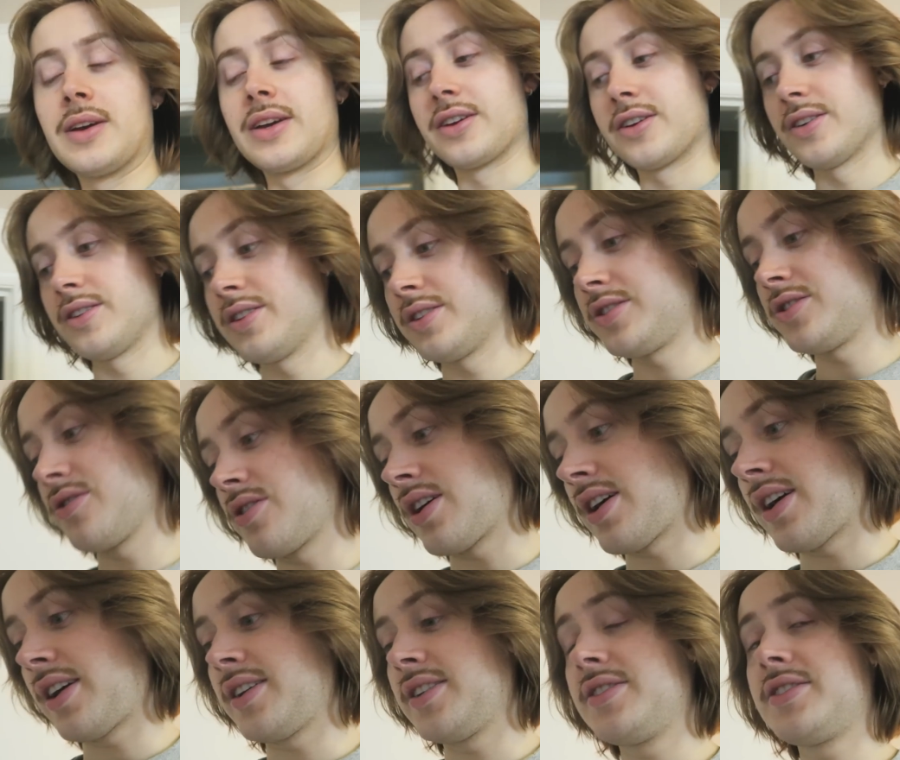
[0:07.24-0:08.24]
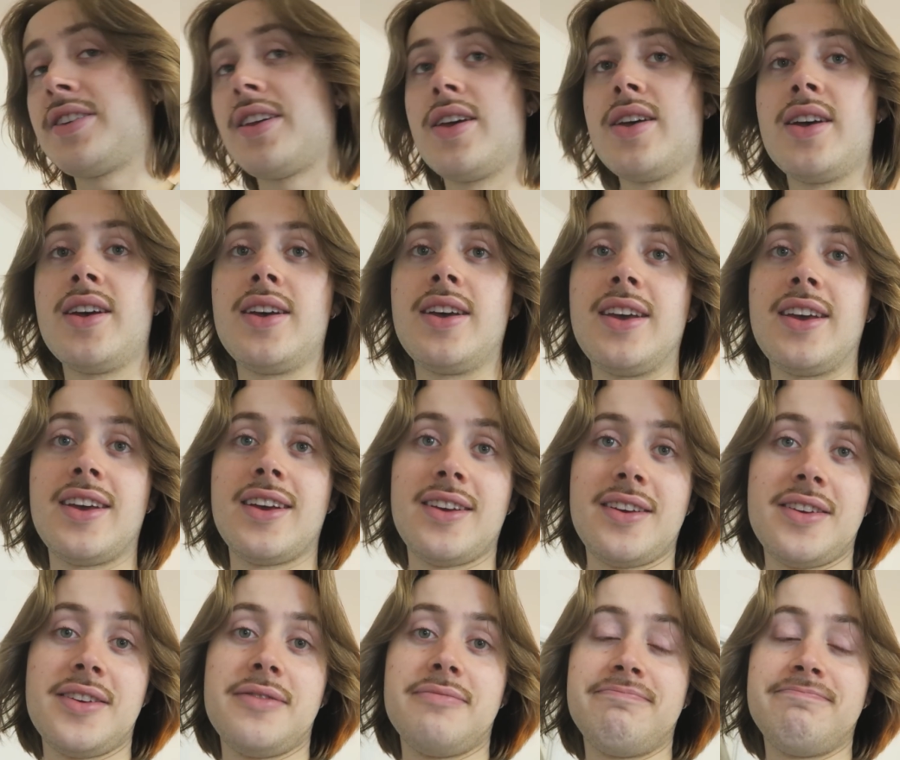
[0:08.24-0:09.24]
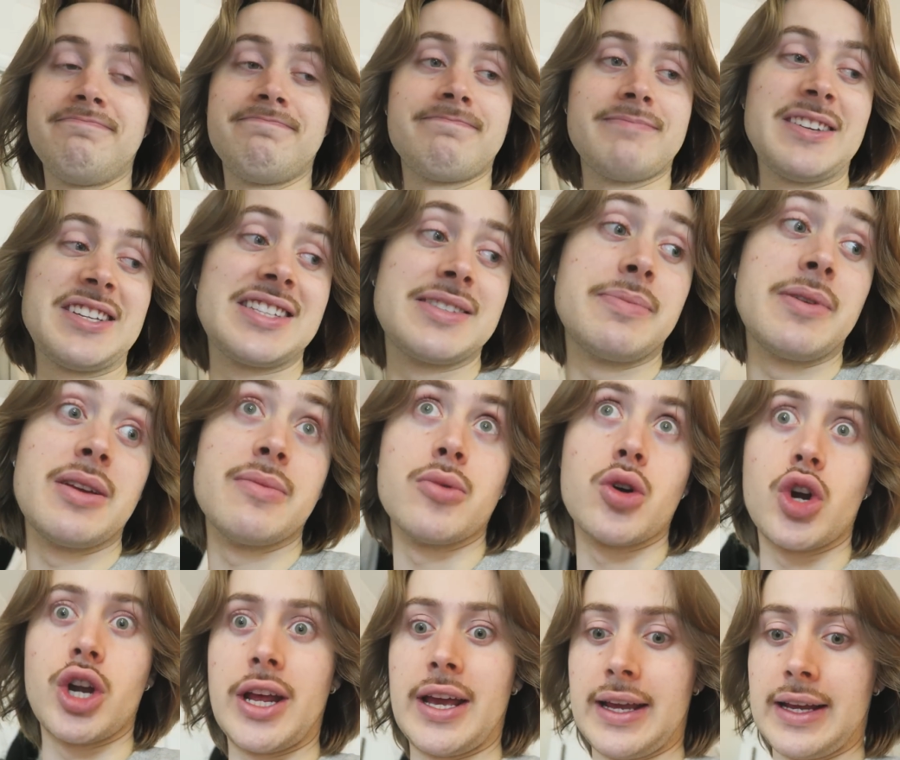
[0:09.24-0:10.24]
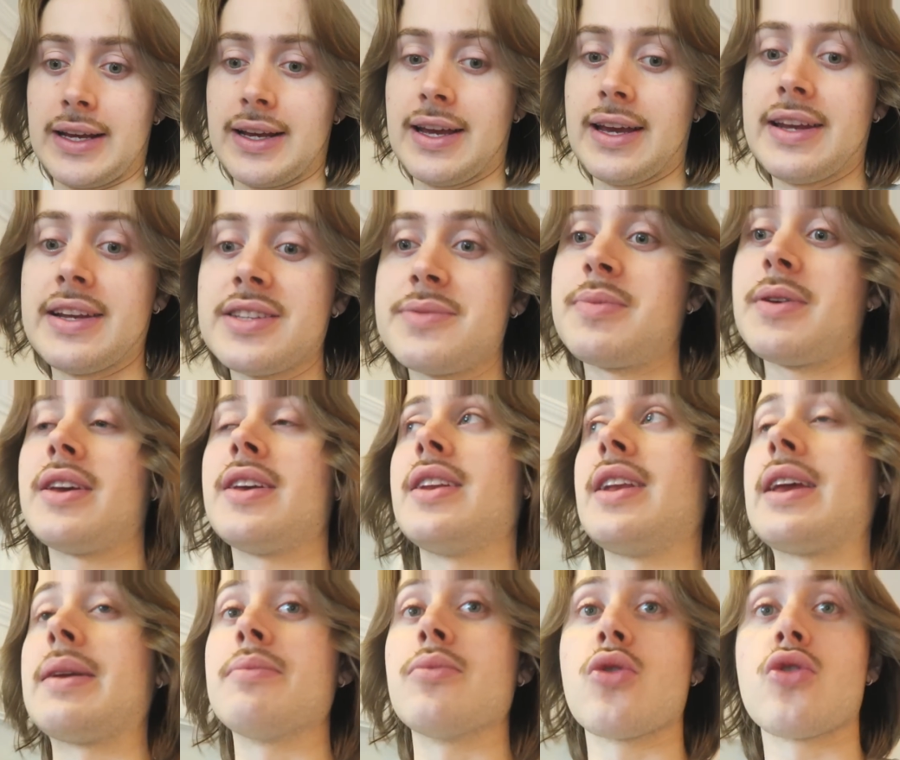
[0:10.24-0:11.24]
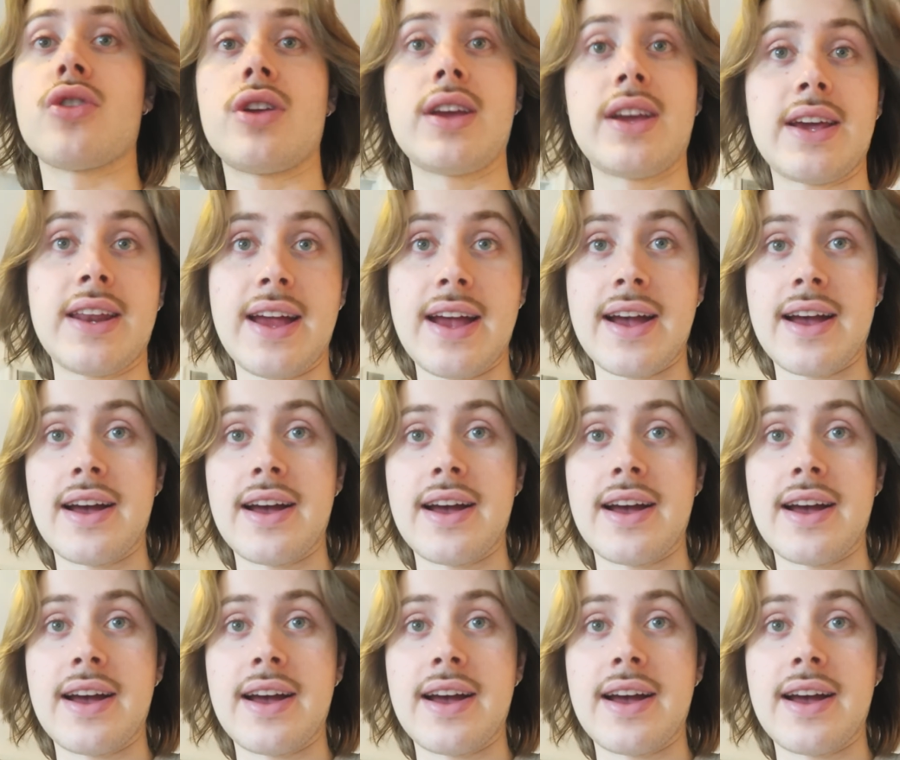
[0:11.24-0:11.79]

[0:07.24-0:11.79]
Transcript: my goodness, you guys. It's been a morning. It has been a morning and a